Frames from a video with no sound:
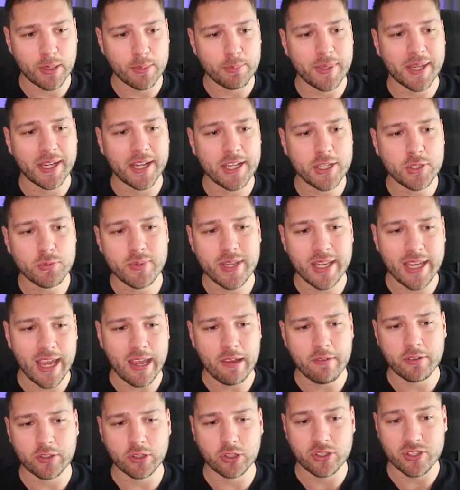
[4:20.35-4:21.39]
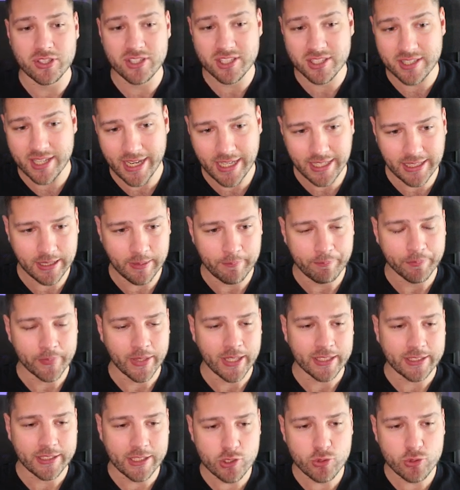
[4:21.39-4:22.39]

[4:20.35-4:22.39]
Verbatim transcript: but because we gave it to state,